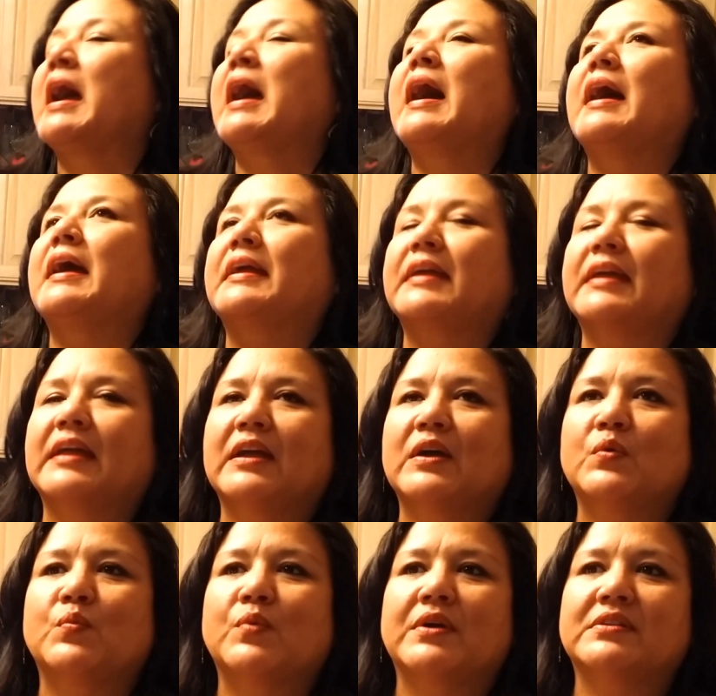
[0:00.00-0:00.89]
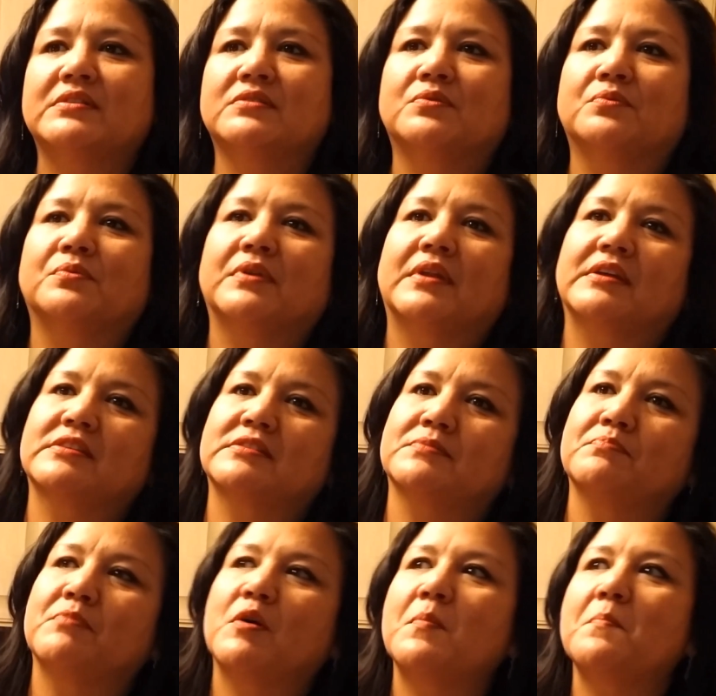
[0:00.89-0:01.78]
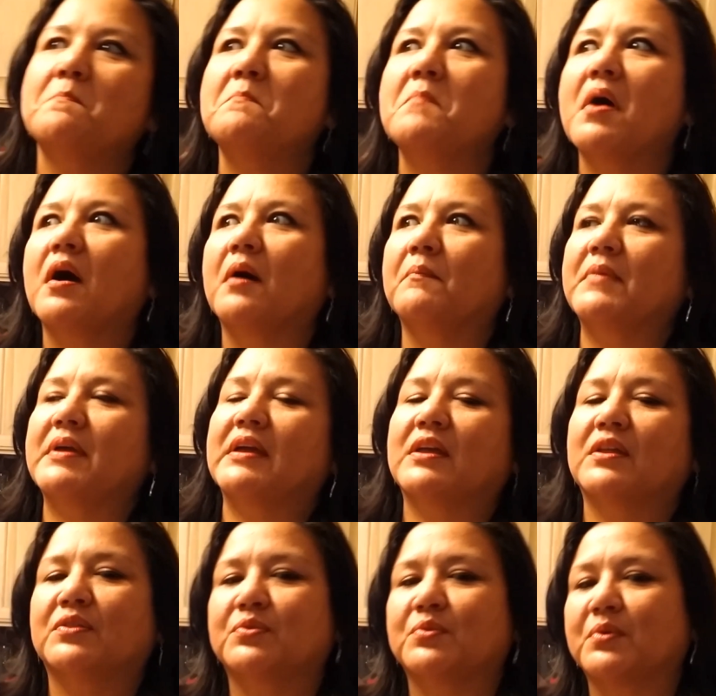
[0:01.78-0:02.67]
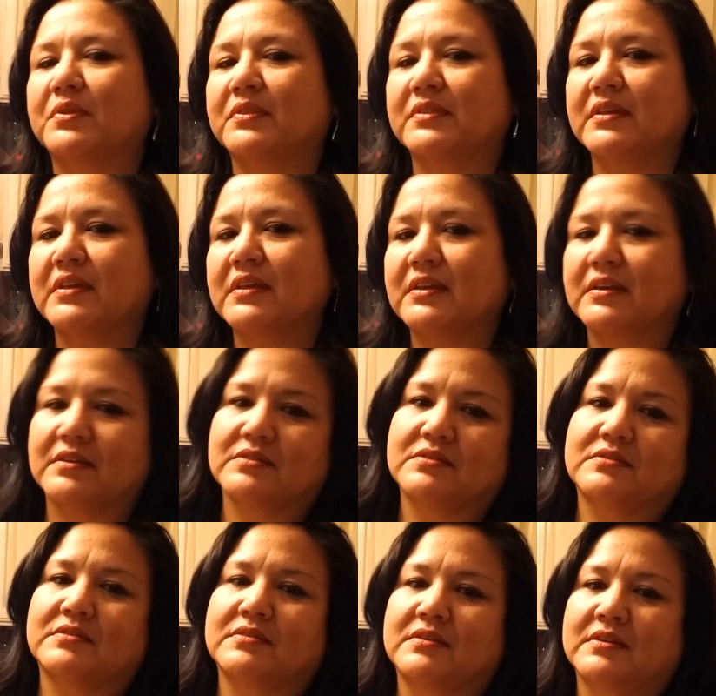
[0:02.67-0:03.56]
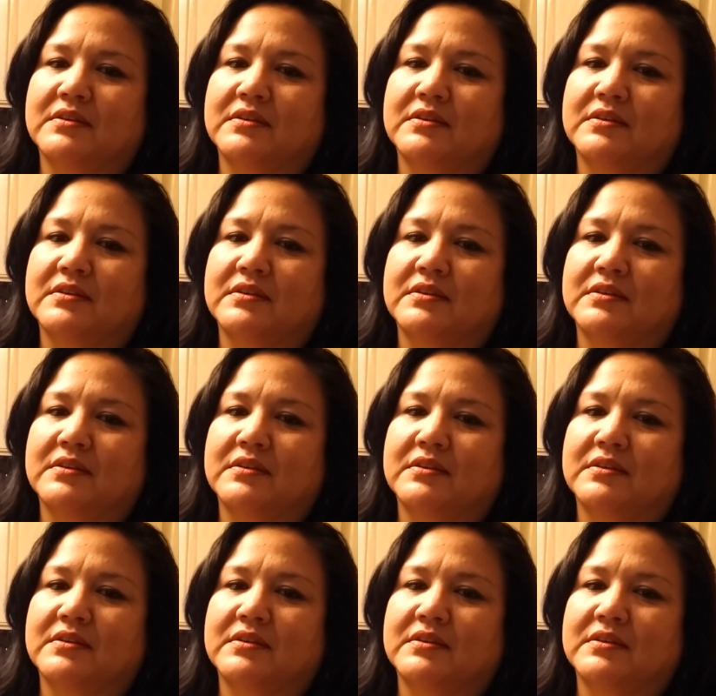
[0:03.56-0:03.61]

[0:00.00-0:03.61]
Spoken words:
I can't wait till when I smell Mom making tortillas.